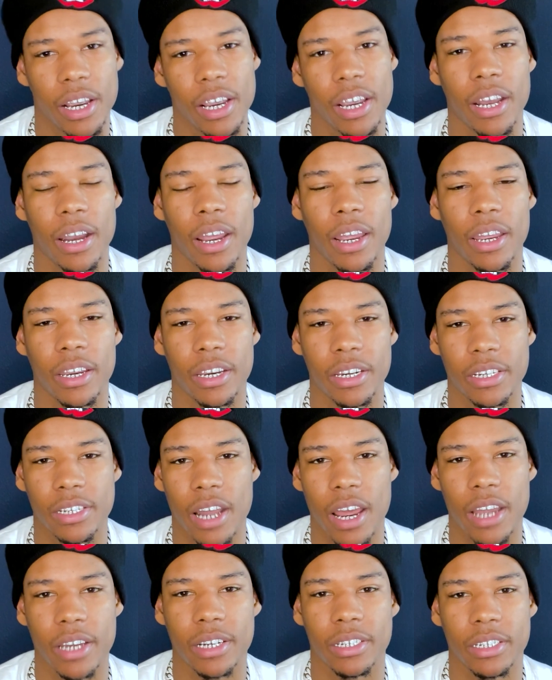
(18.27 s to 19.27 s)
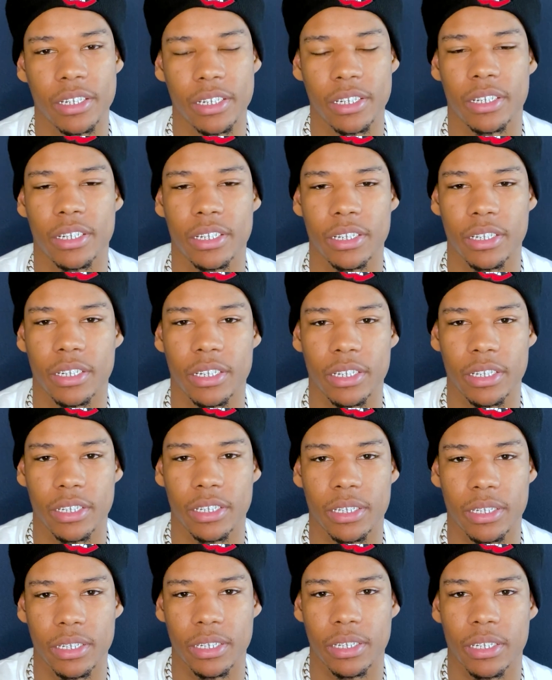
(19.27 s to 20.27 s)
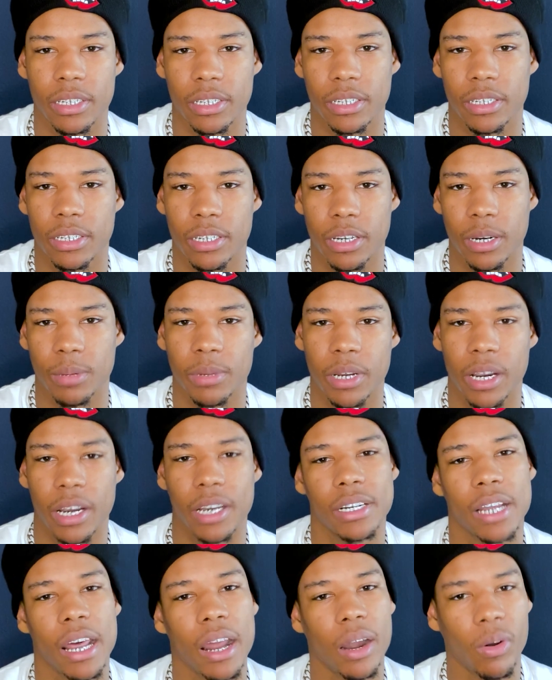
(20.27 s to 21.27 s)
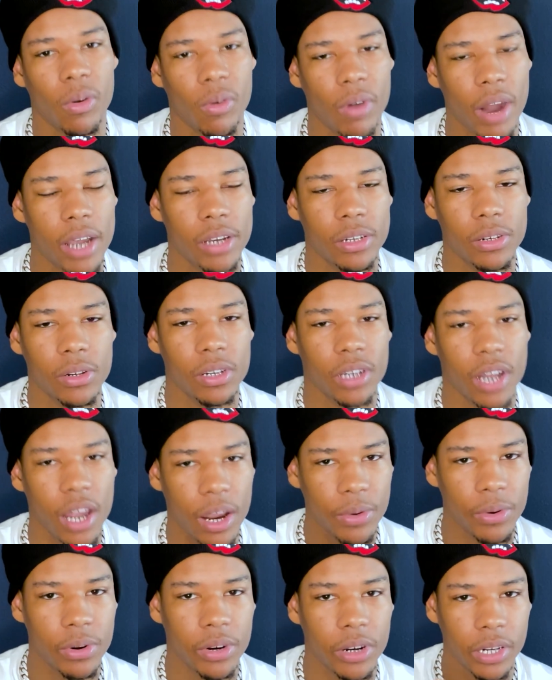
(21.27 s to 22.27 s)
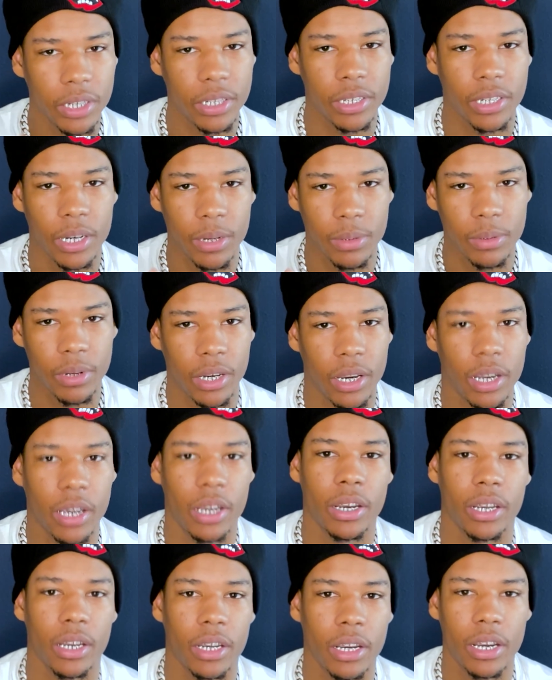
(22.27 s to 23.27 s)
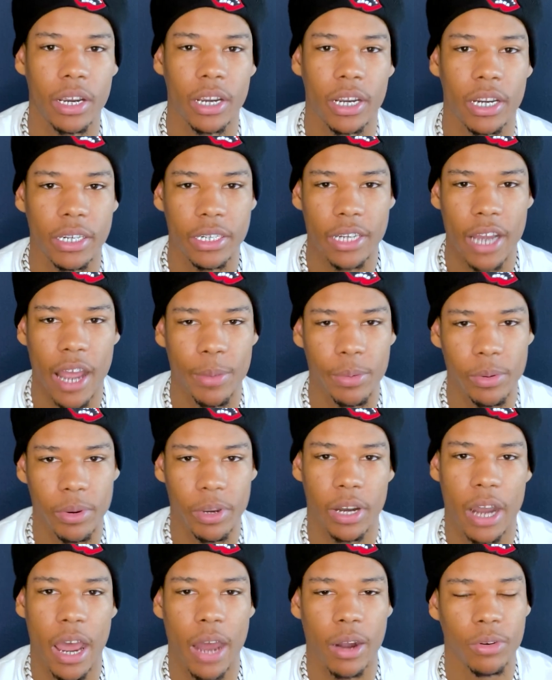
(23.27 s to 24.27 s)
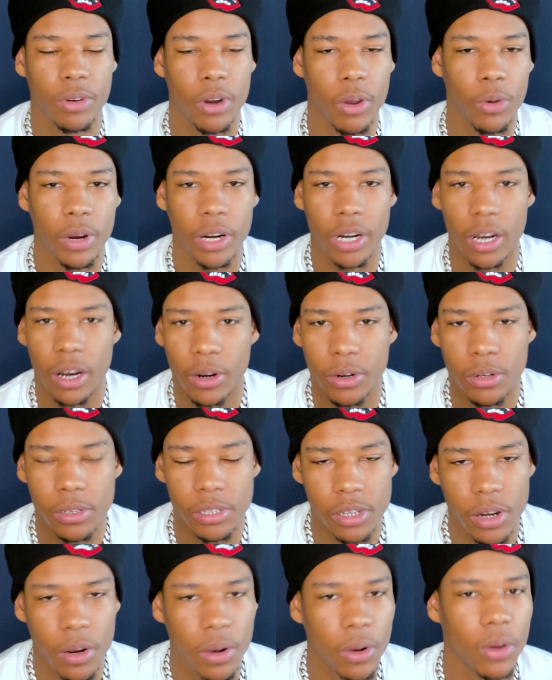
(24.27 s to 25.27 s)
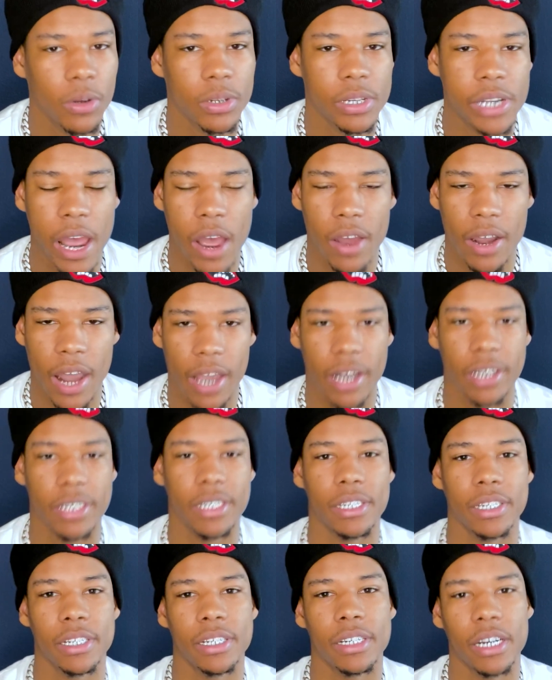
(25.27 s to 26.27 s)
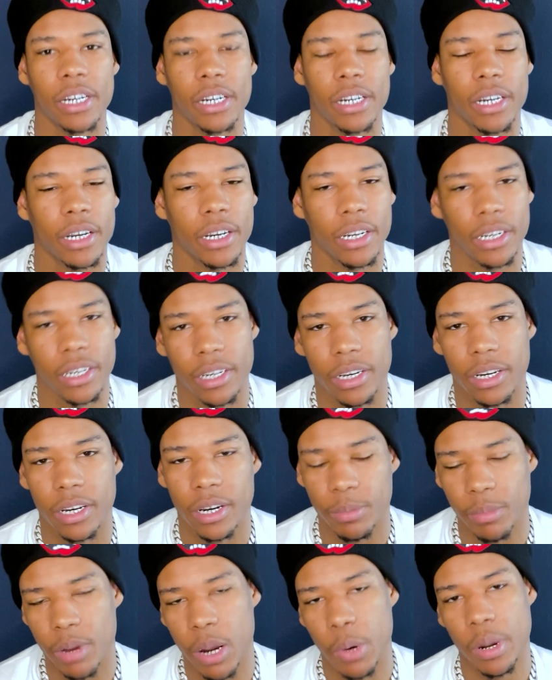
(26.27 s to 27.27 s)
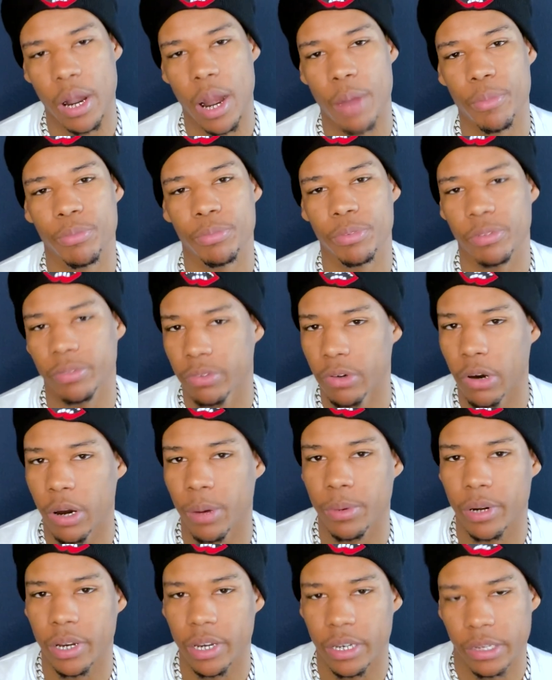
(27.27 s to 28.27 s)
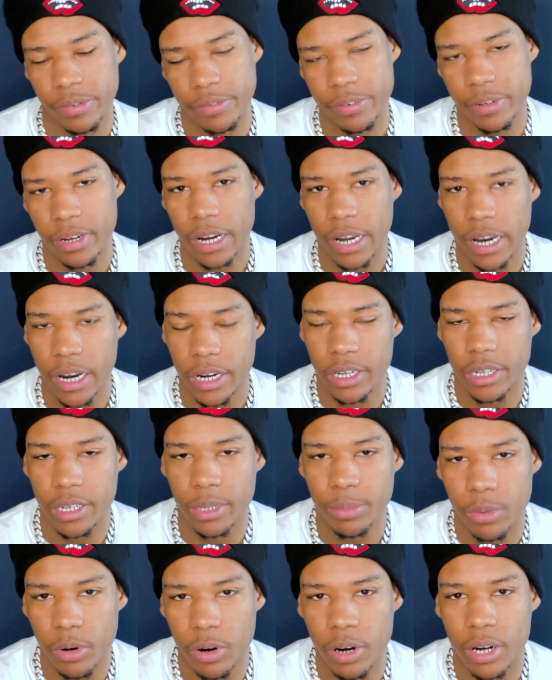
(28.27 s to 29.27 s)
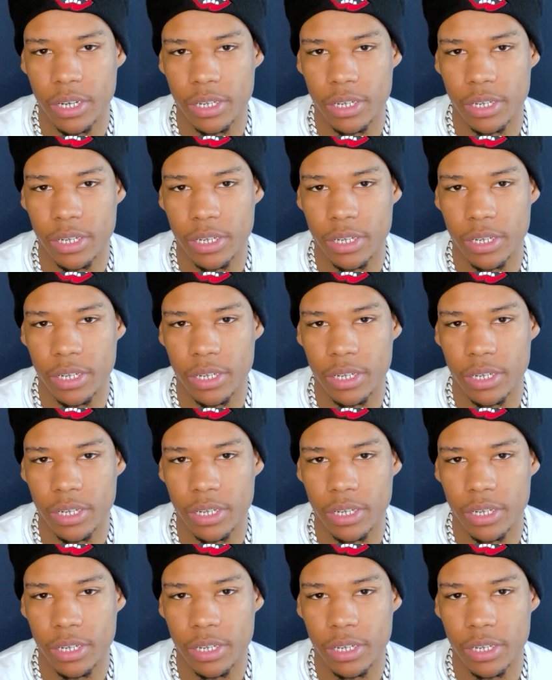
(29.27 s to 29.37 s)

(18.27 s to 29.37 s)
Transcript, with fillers: It ain't, it's like chipped in, because I don't write, so it's like real chipped in, chopping. I don't know what the whole song gonna sound like until it's done. But when I'm performing it, you feel the energy more of the